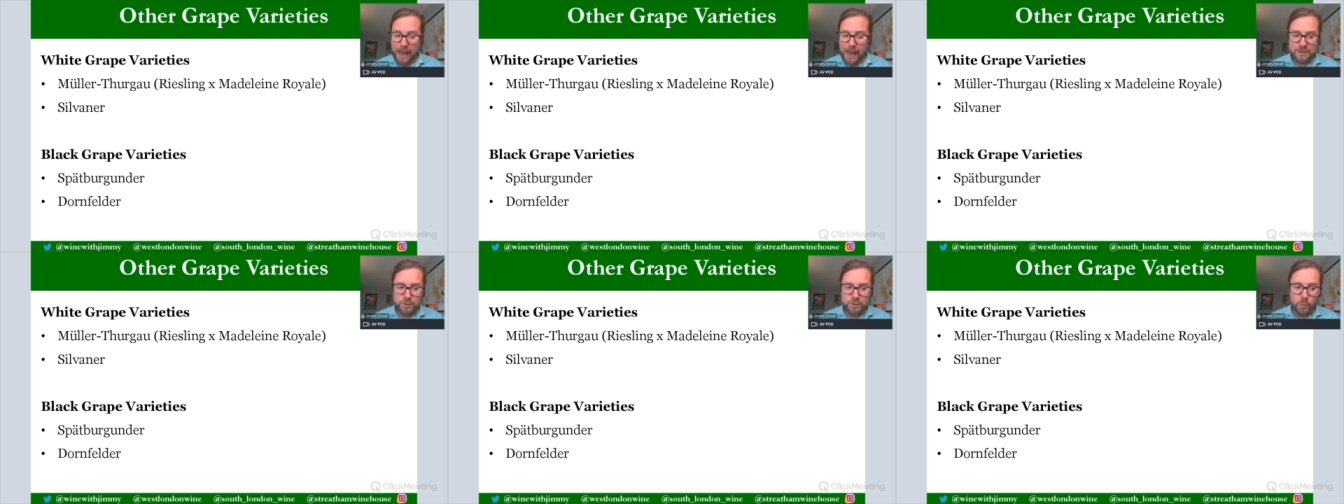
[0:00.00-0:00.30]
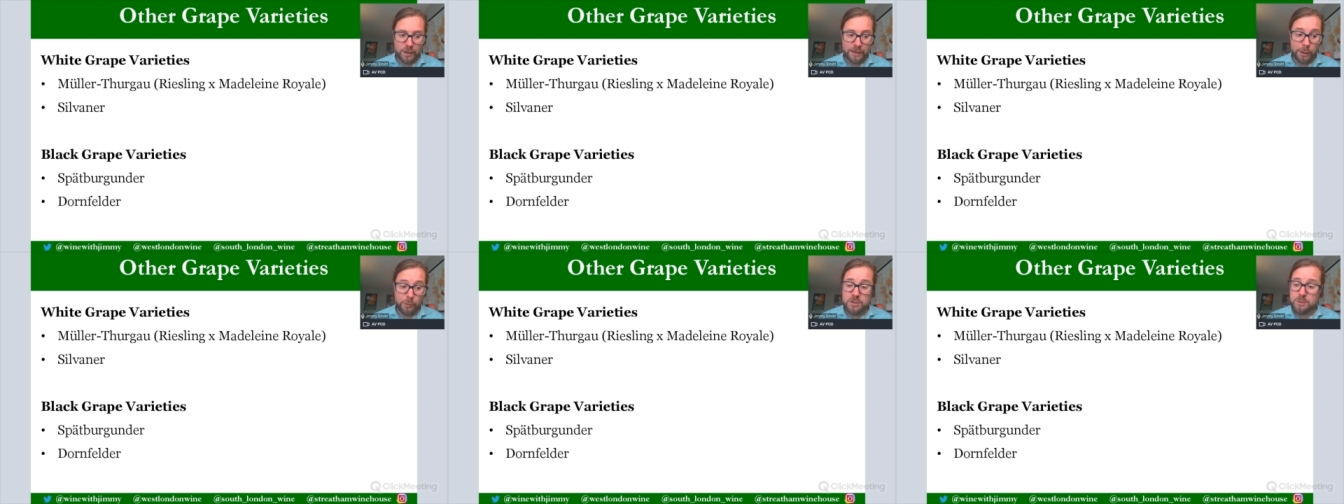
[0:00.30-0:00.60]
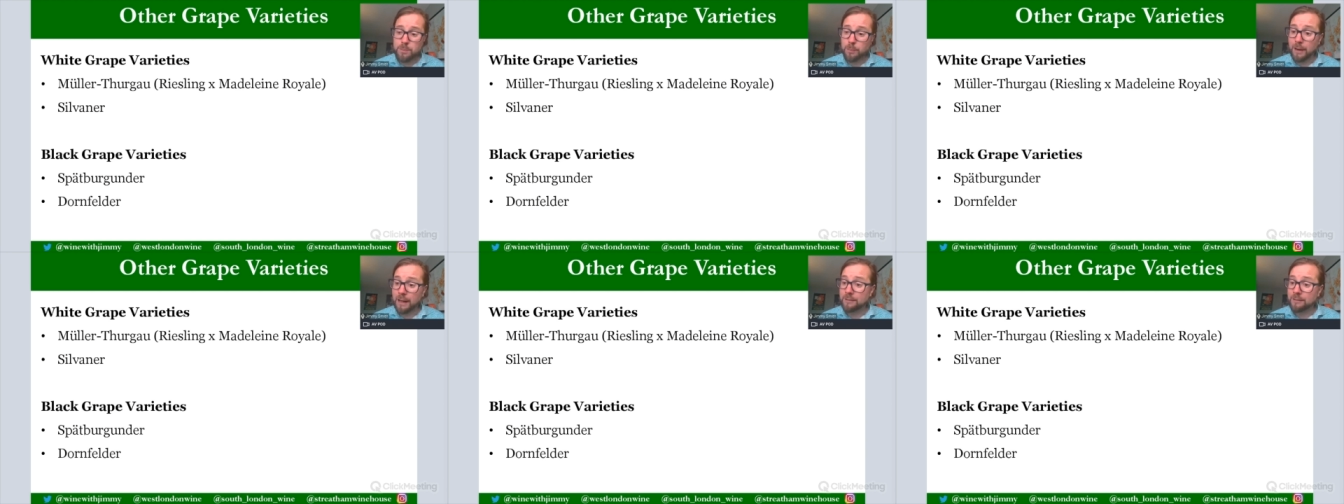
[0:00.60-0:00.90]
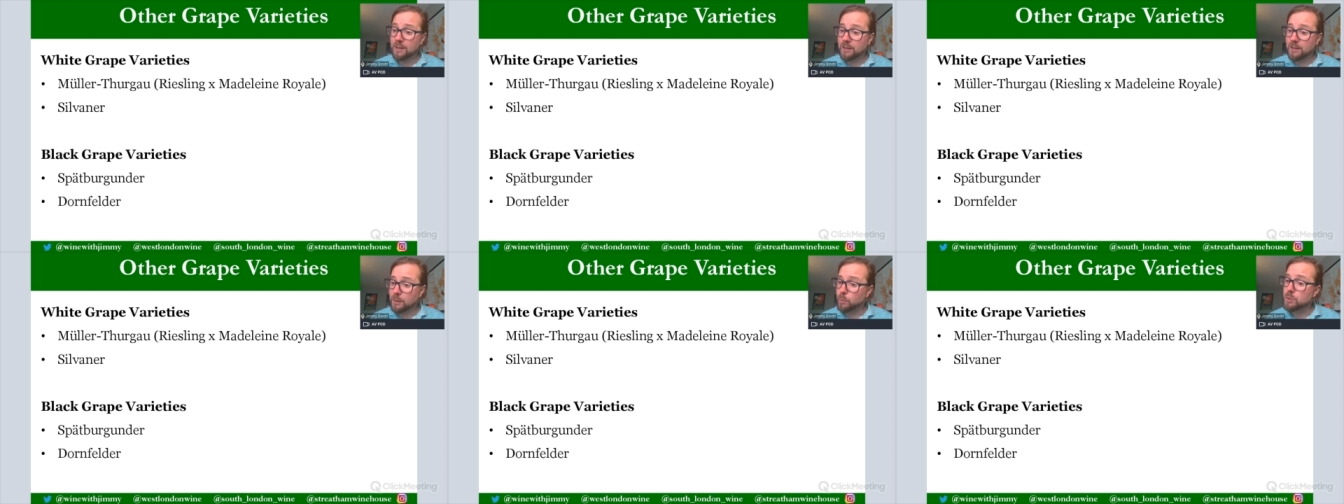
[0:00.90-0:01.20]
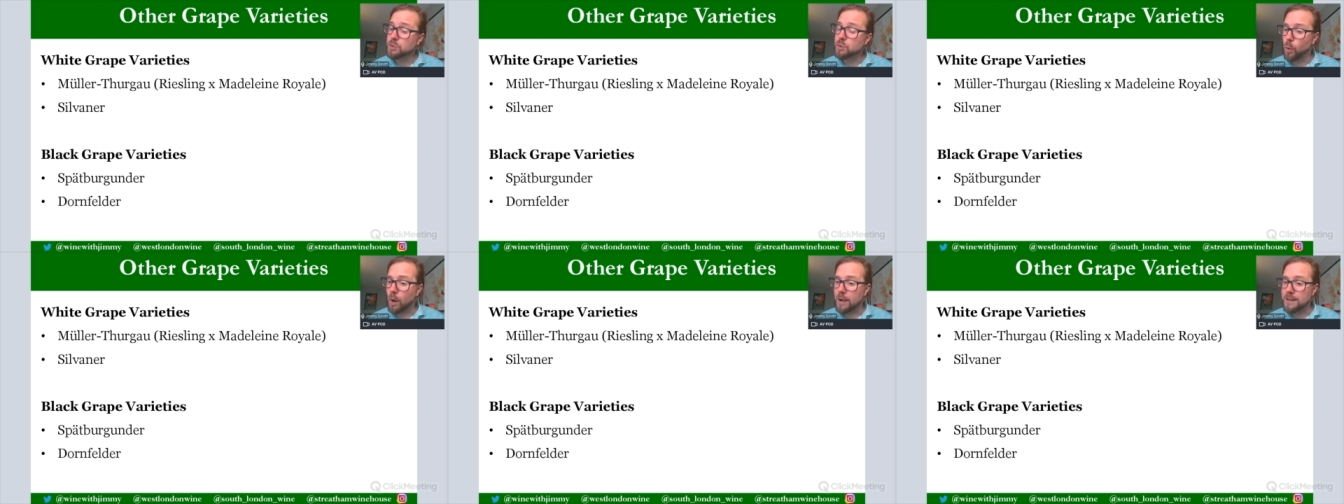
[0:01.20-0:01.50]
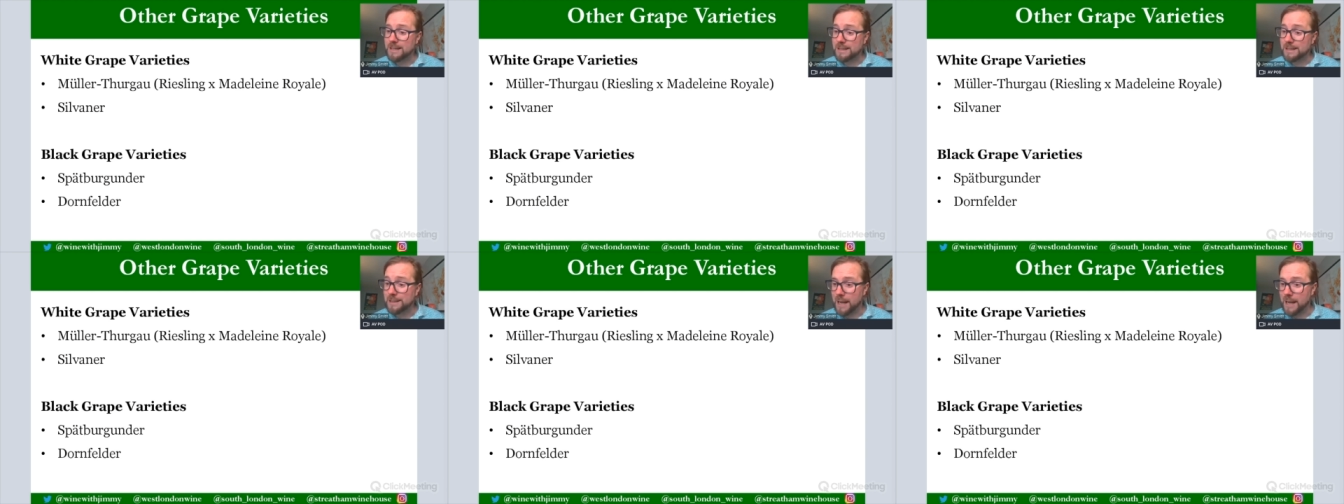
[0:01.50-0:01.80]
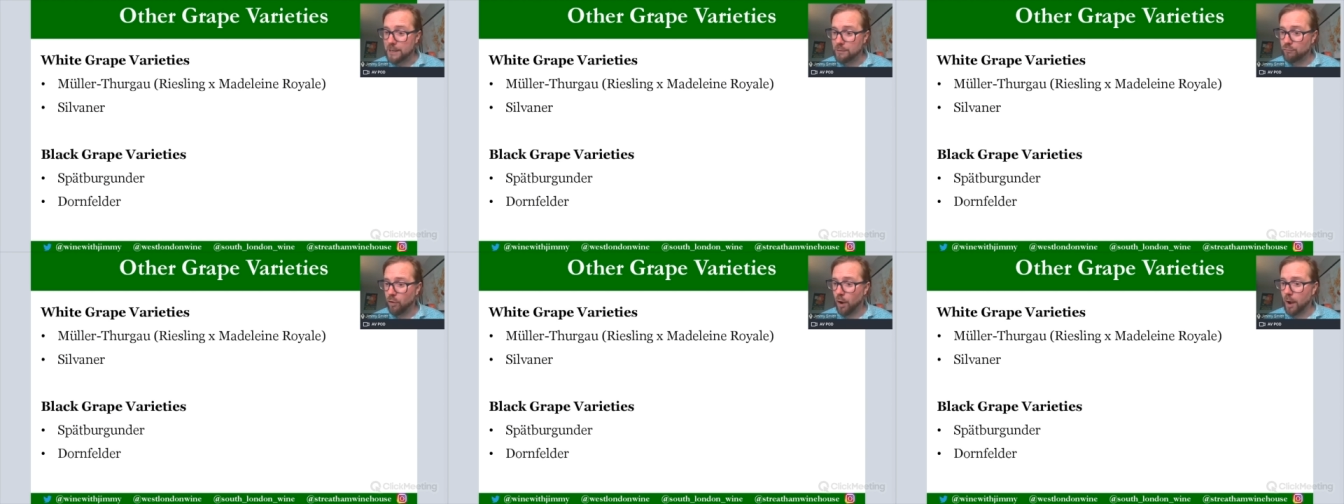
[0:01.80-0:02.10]
as when it was planted, it was quite a
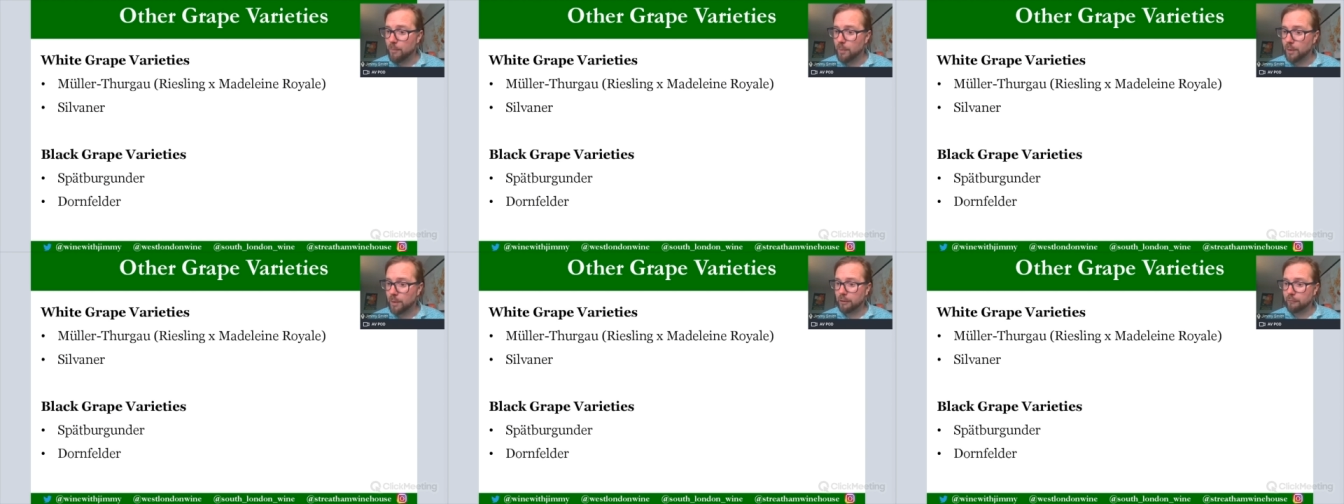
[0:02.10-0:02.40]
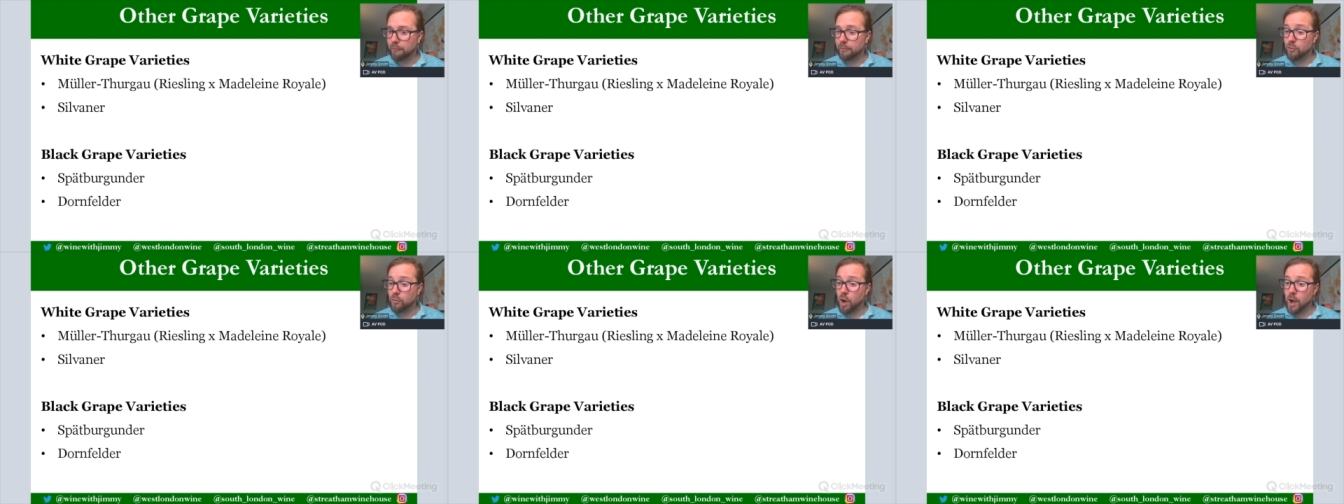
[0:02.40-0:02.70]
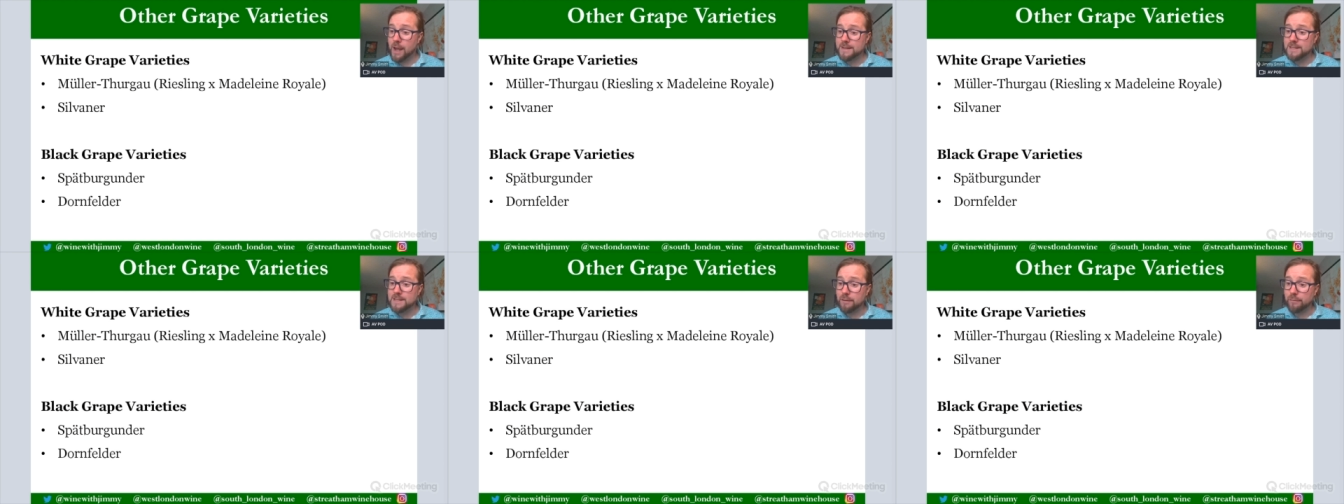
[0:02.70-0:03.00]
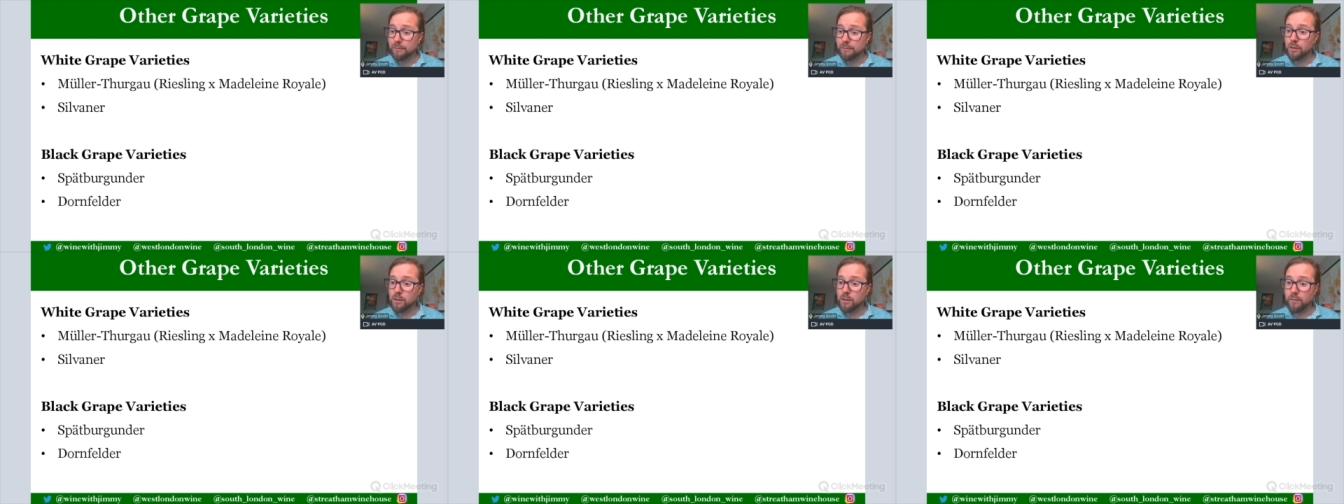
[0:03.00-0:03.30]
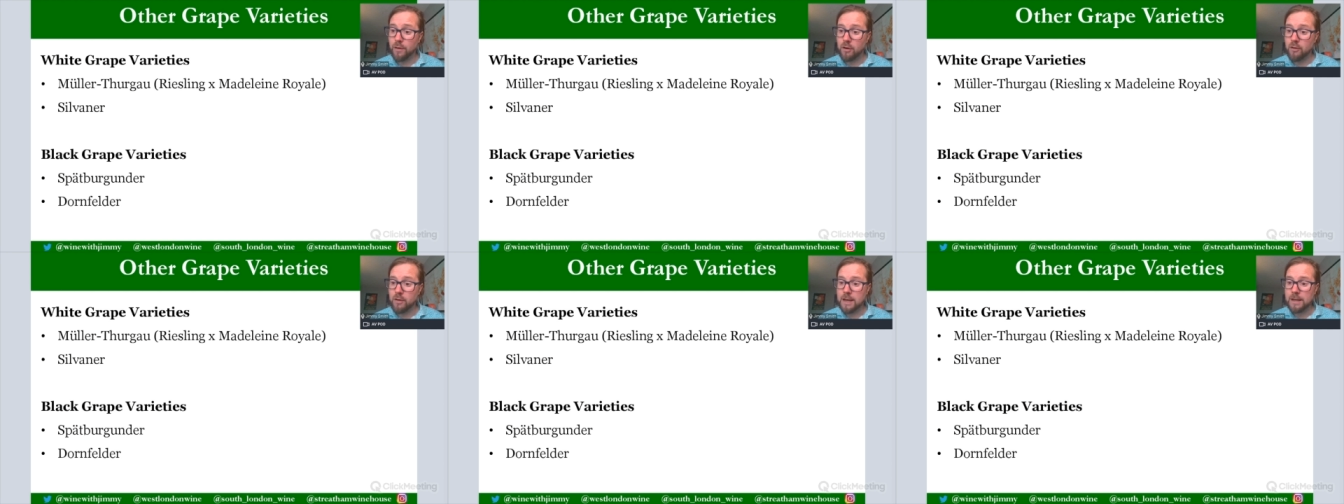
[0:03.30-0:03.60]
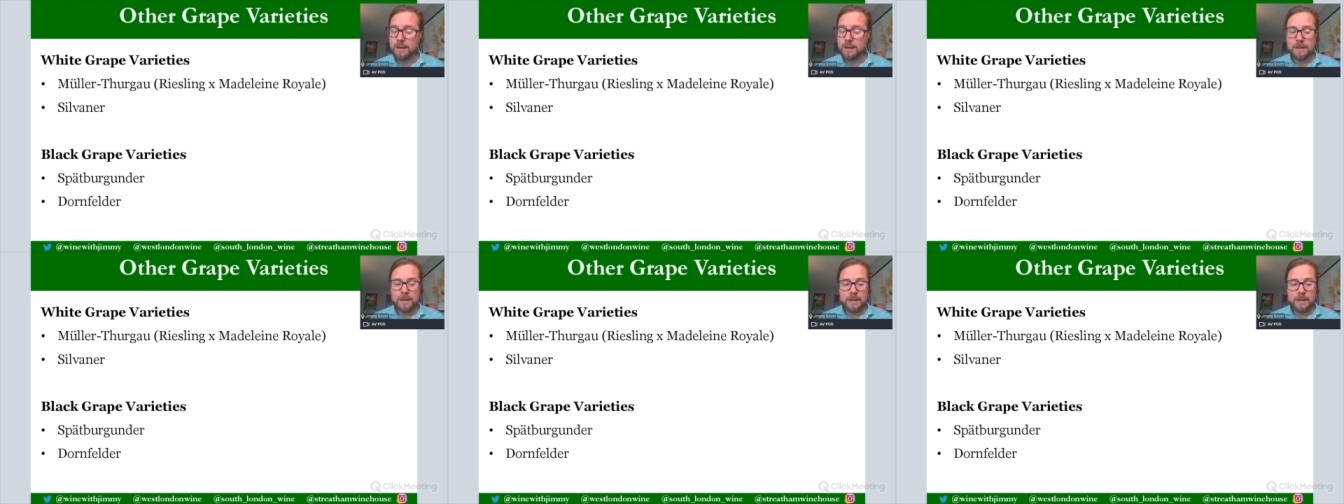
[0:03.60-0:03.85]
late ripening variety for the very